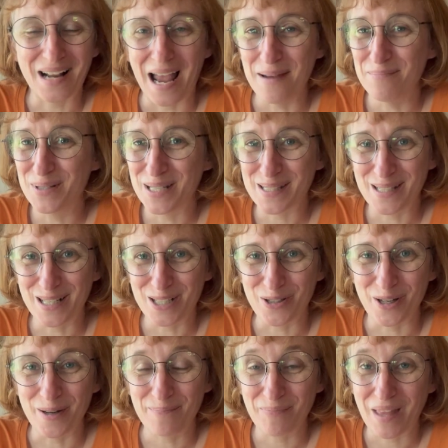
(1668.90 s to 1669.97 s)
just not
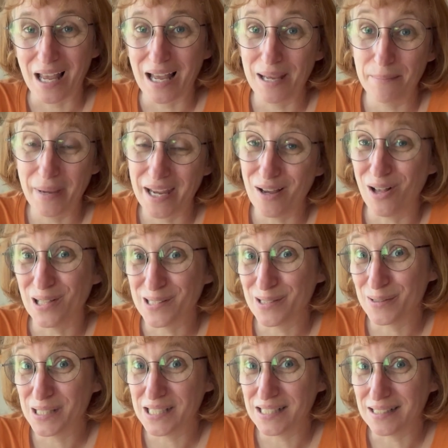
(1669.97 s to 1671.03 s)
sure. I may also
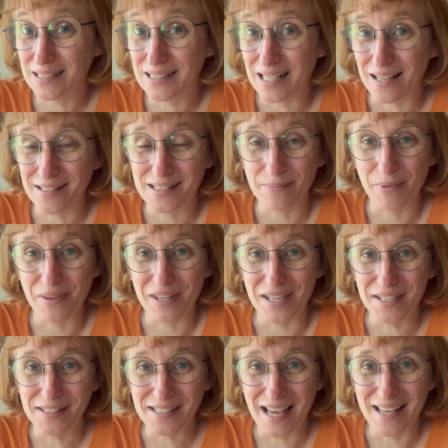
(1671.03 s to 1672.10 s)
still sell some of
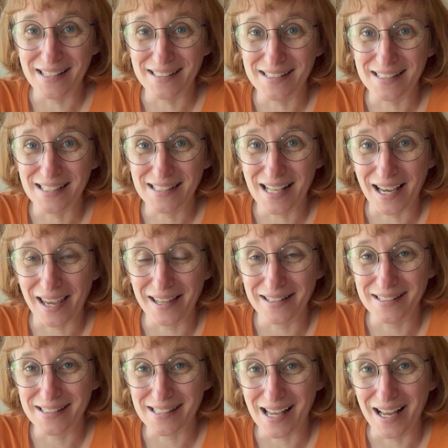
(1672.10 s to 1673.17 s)
these as
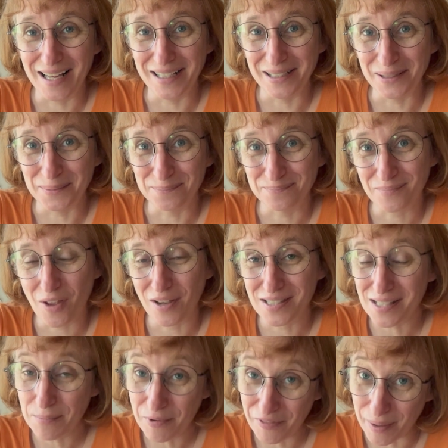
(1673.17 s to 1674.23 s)
seconds.
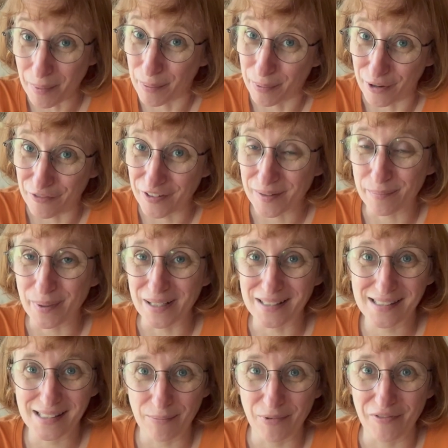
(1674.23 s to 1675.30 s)
Some of them are perfect, but
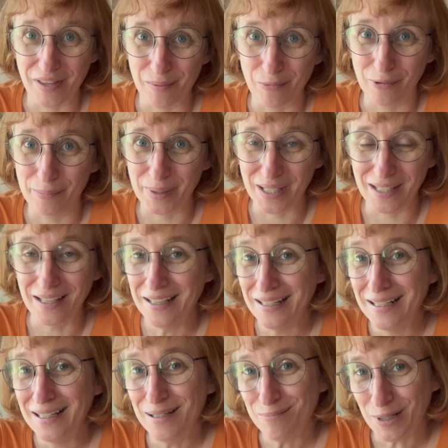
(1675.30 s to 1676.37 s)
some of them will be
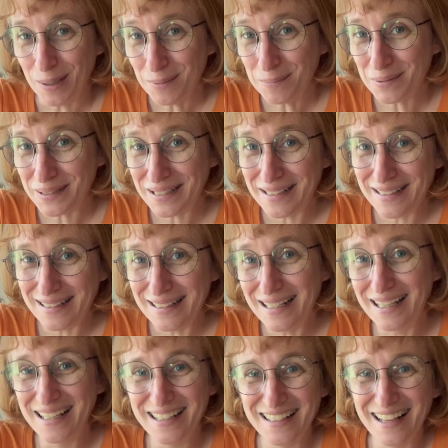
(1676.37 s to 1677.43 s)

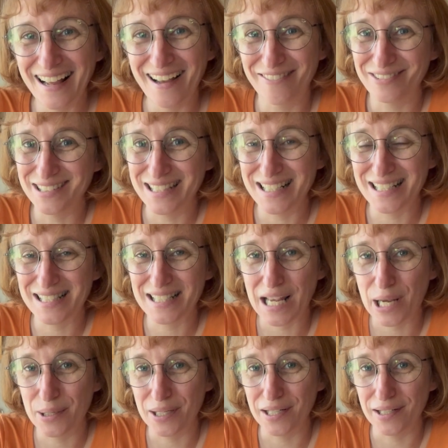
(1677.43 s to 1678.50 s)
probably heavily
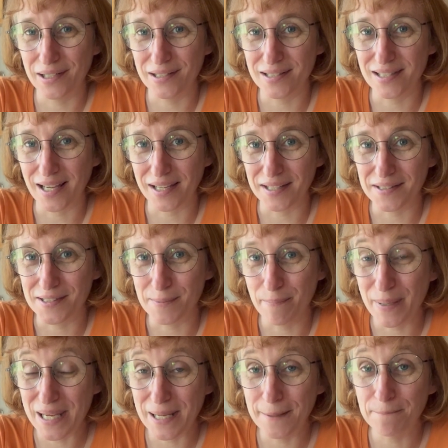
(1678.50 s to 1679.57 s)
discounted in a seconds
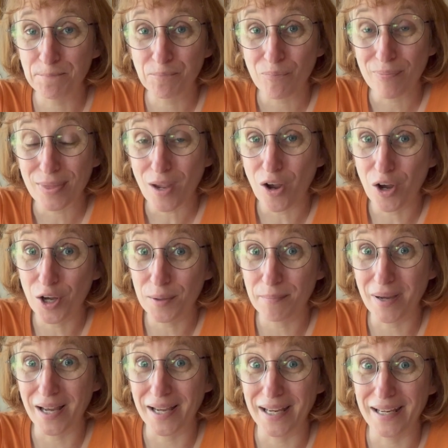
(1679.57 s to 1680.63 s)
bin on
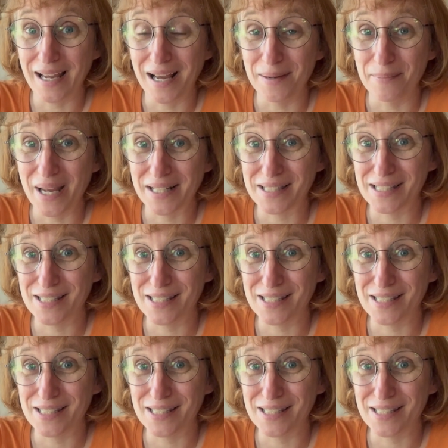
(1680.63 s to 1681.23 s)
my Etsy